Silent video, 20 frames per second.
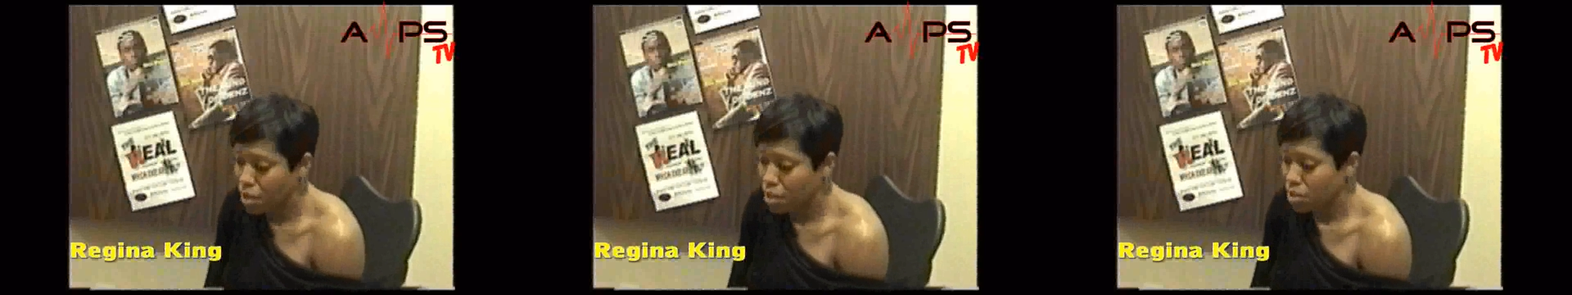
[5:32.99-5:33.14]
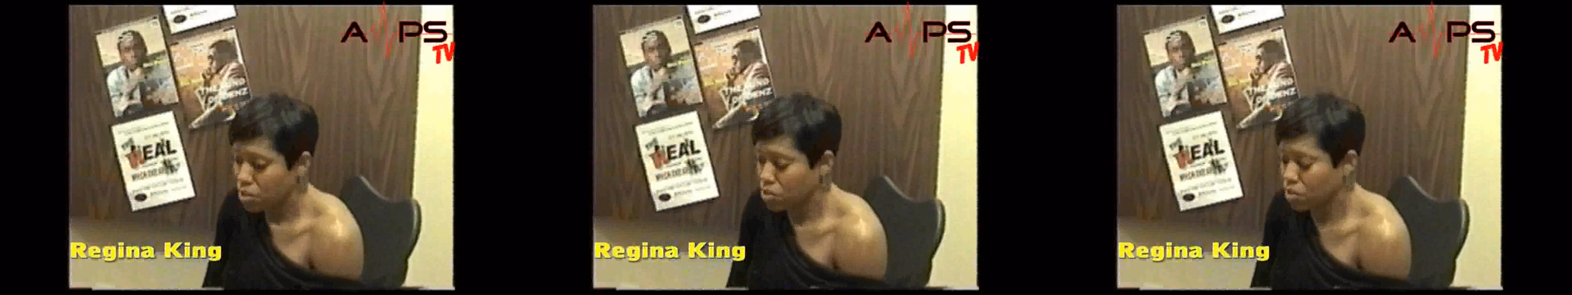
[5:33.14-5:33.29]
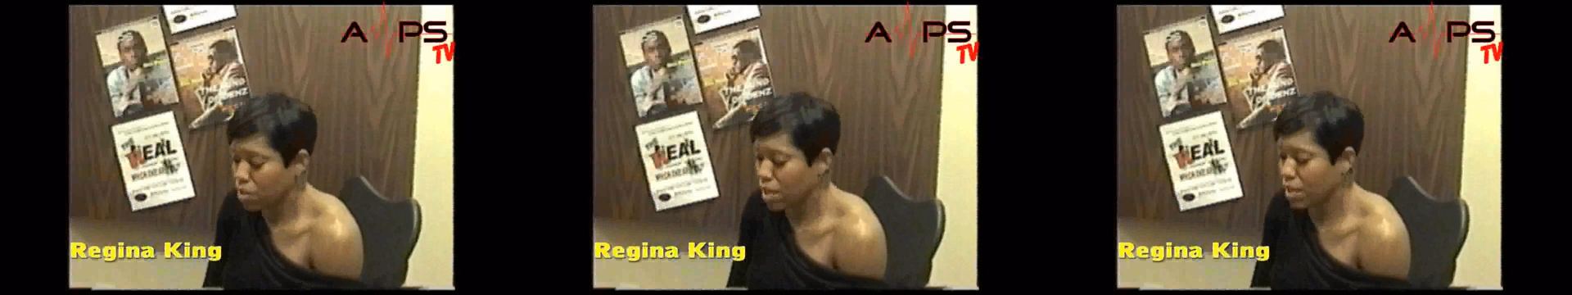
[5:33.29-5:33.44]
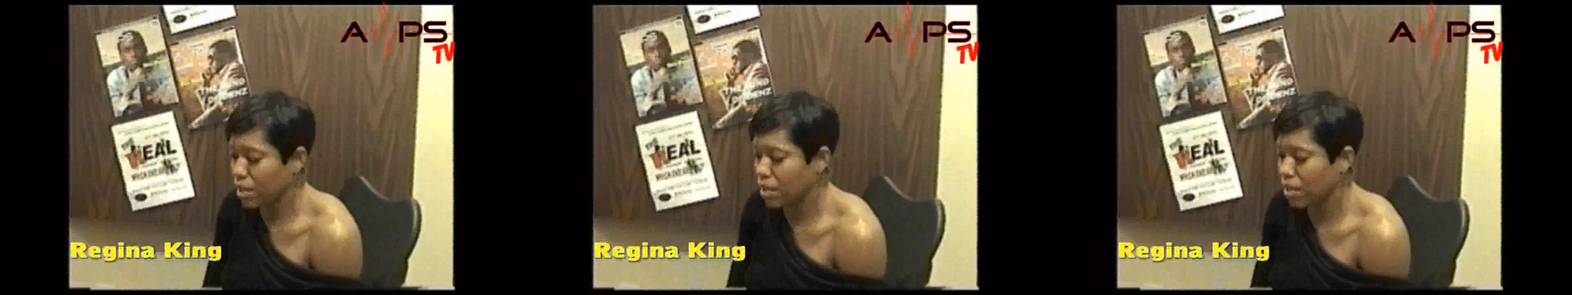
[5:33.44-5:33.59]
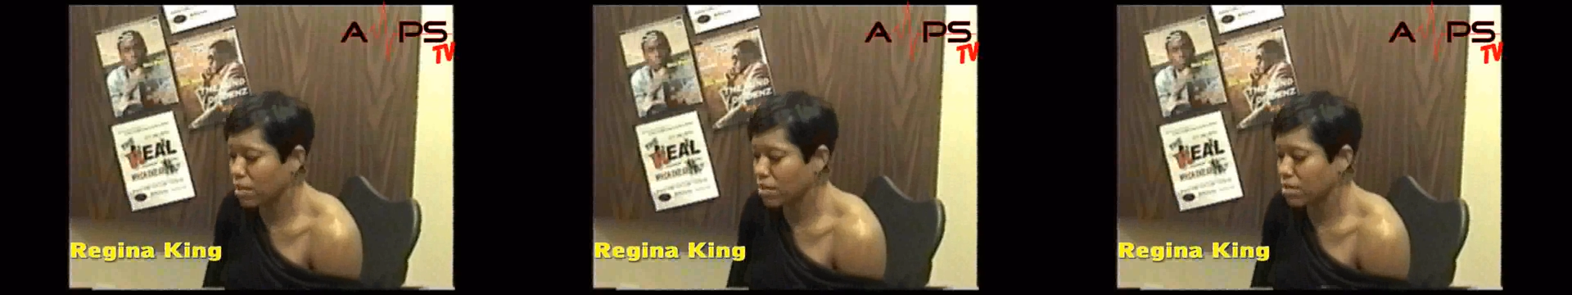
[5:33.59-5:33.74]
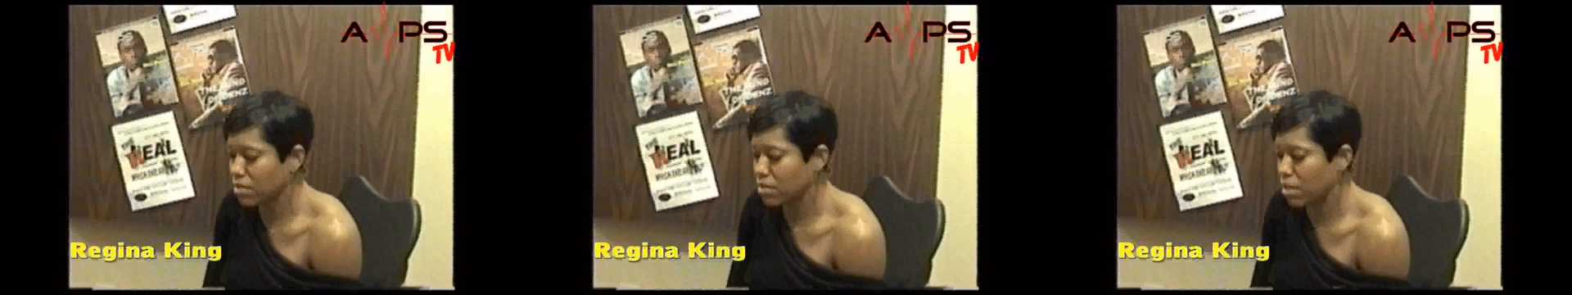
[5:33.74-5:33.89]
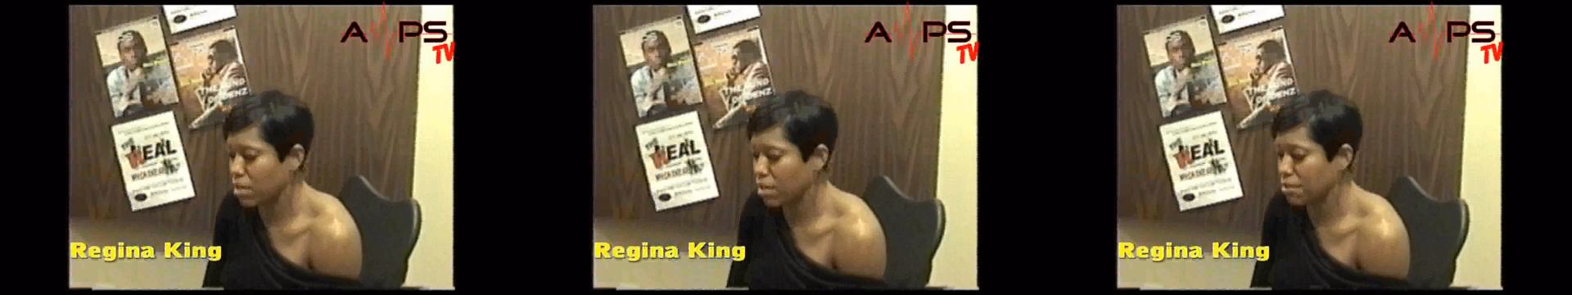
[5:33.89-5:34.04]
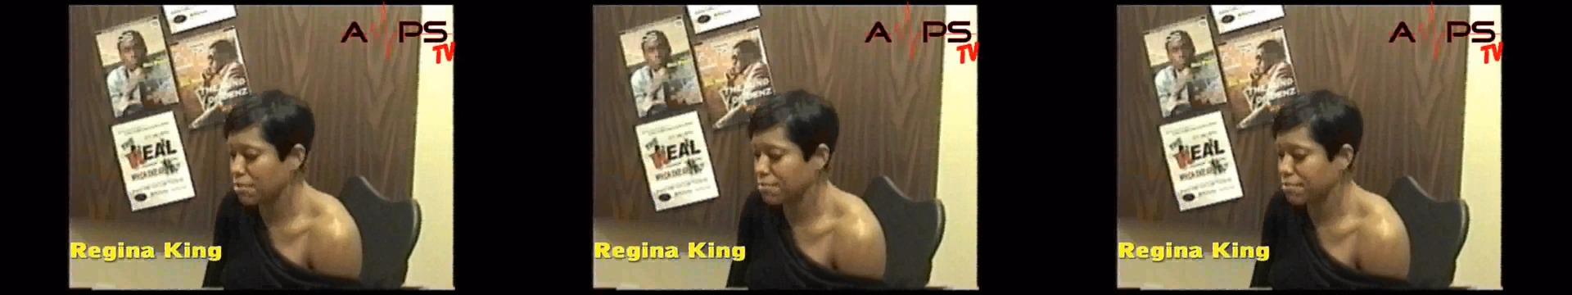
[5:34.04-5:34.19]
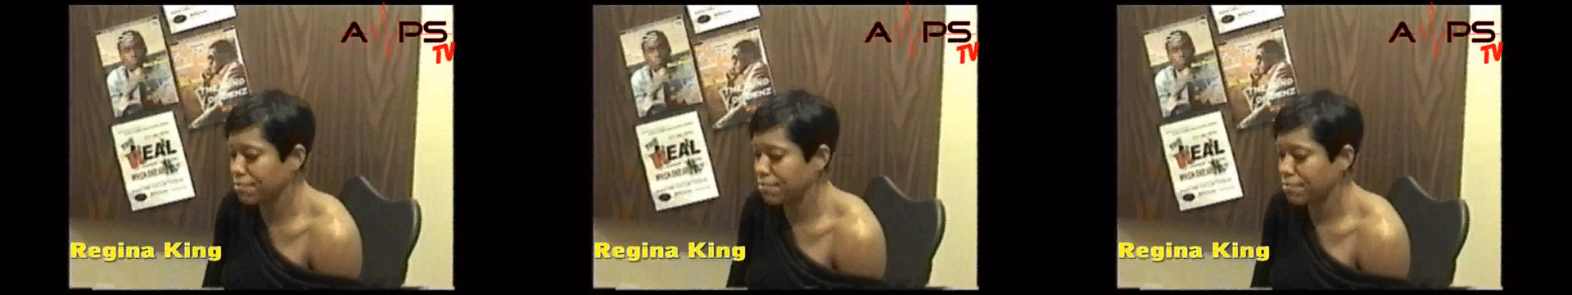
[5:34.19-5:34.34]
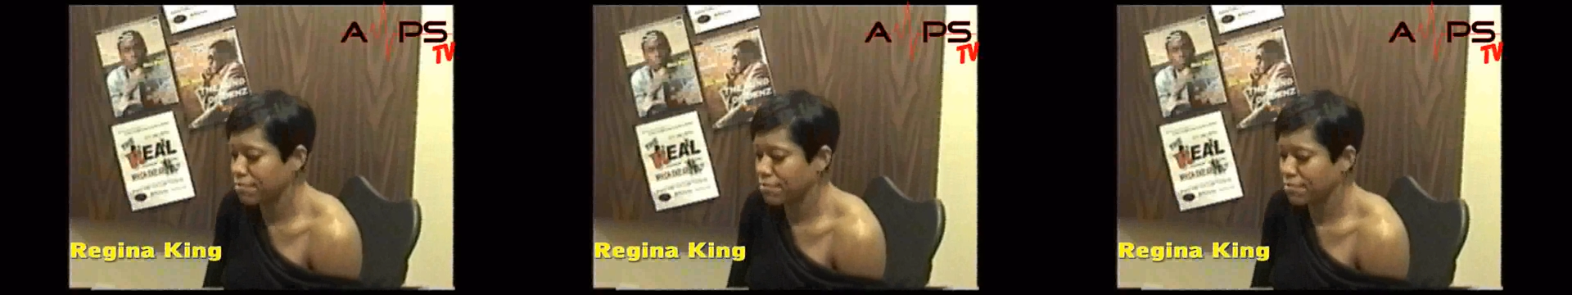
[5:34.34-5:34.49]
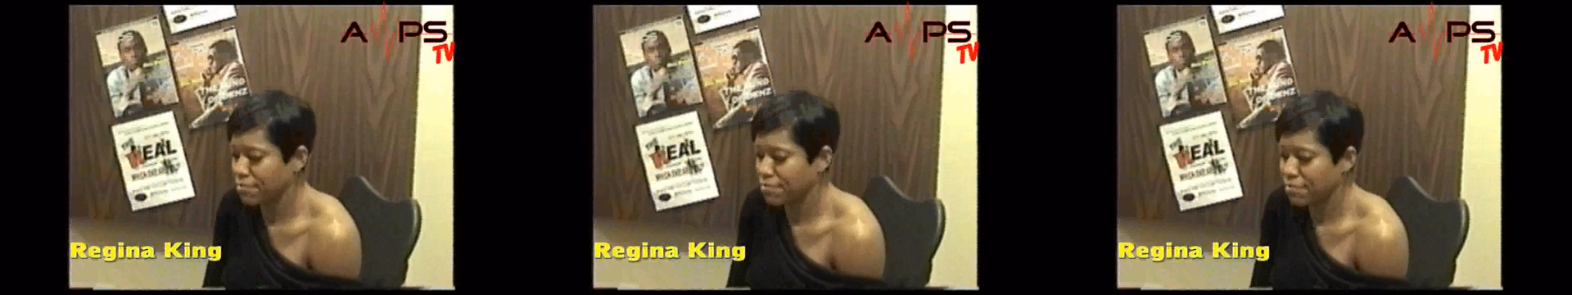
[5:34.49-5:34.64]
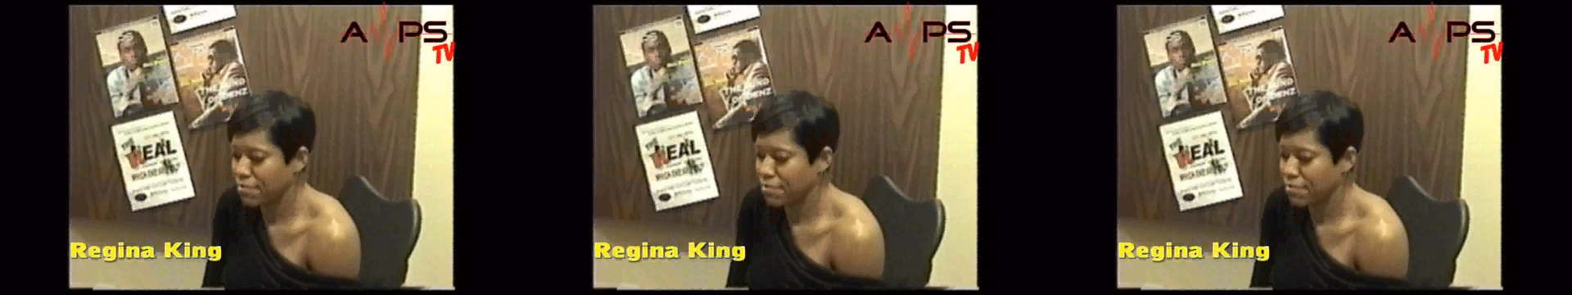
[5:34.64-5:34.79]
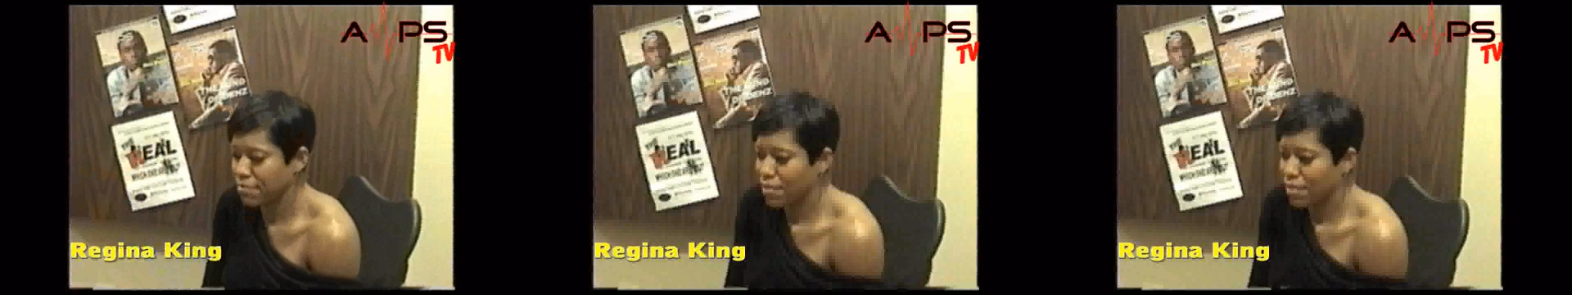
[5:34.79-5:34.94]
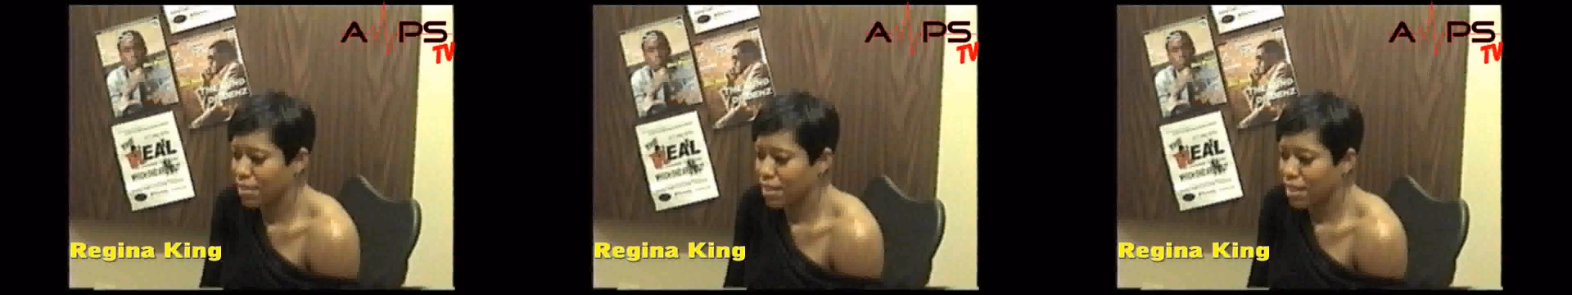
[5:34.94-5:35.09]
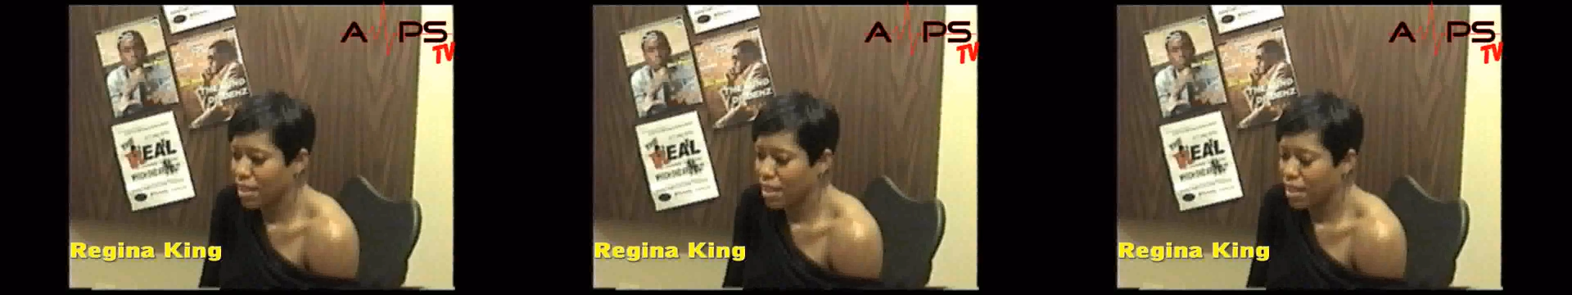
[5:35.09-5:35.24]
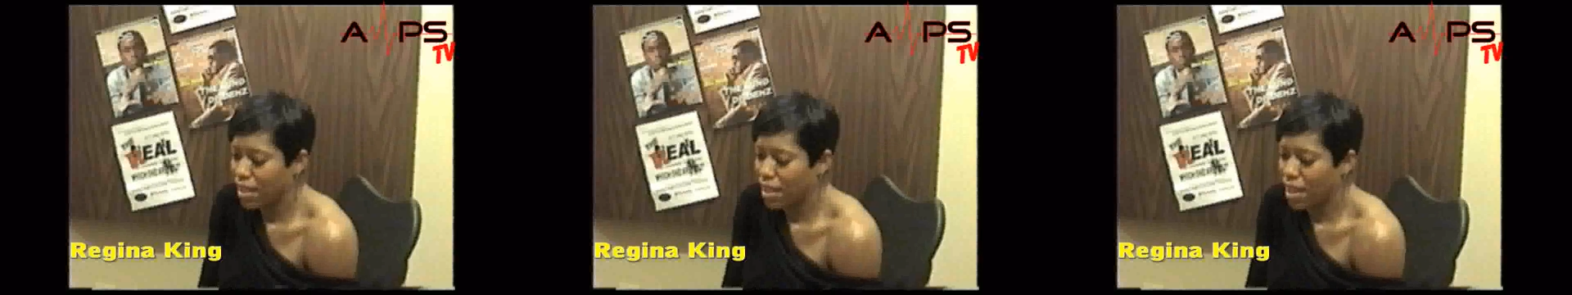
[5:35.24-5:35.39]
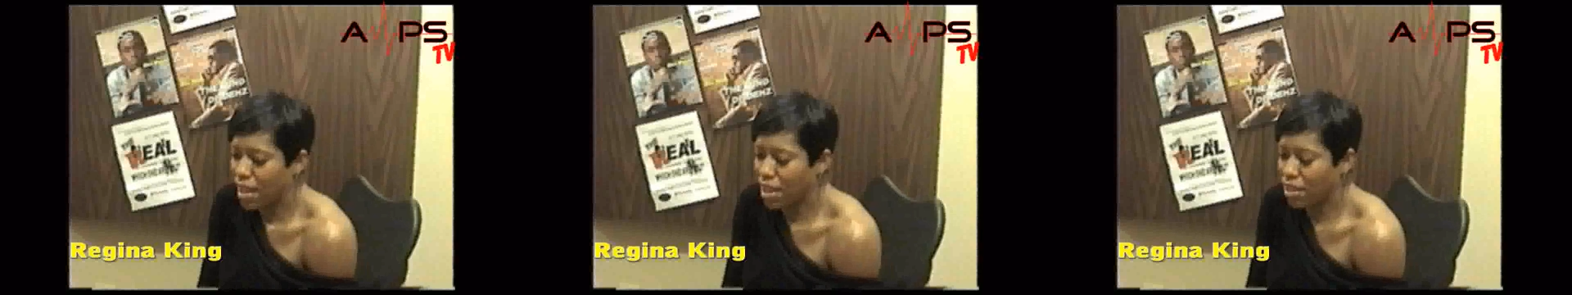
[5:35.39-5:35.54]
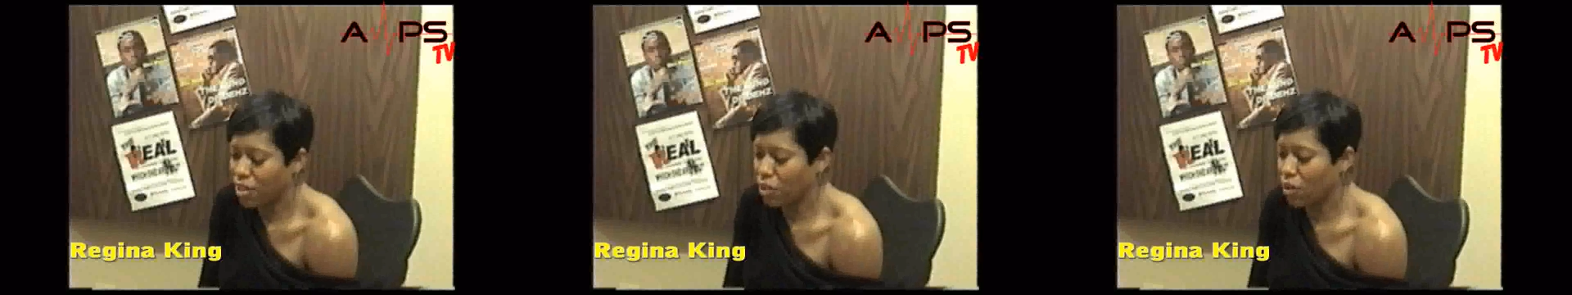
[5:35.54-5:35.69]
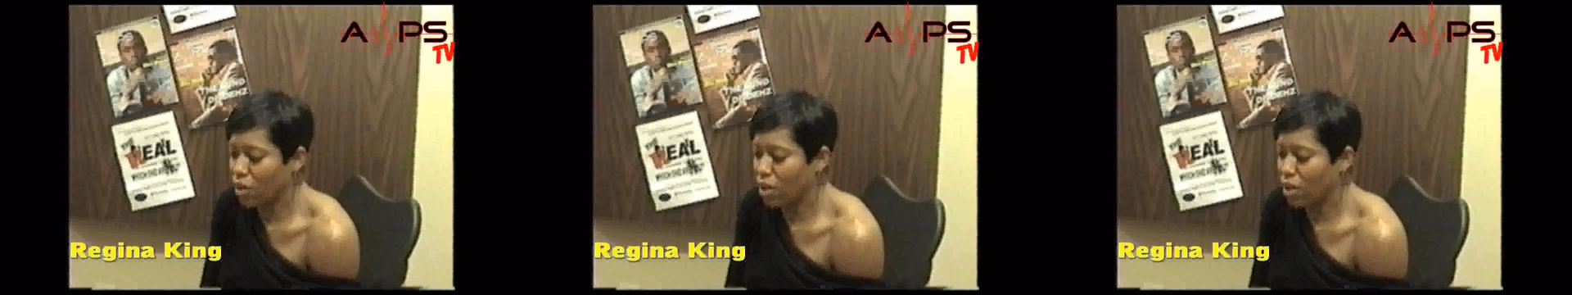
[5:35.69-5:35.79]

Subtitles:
So I guess, I don't know,